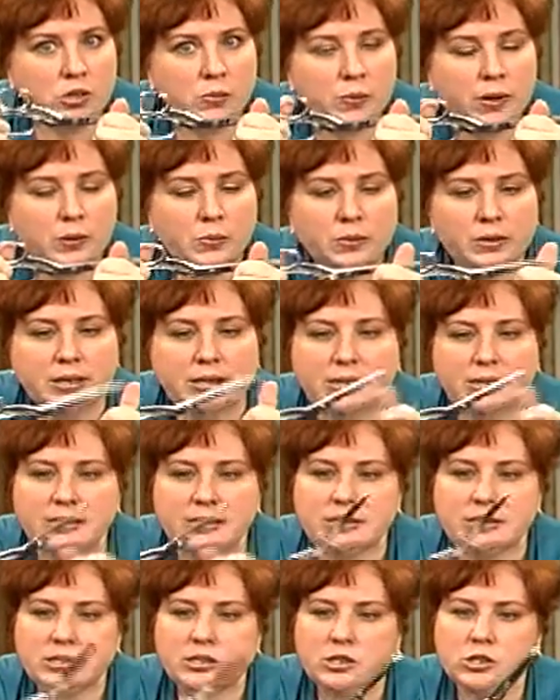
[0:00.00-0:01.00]
You might want to
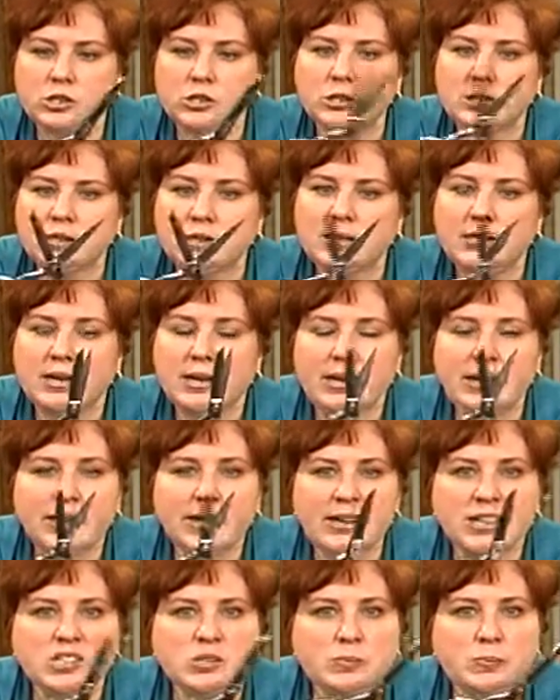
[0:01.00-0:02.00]
consider a
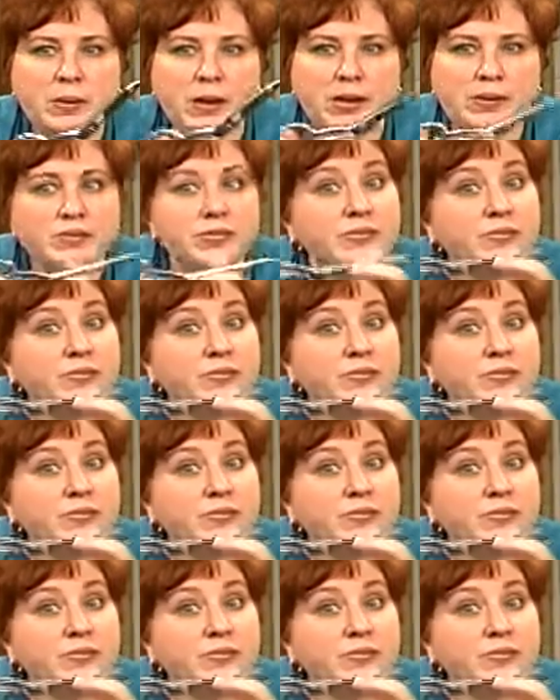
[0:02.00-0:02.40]
nice bent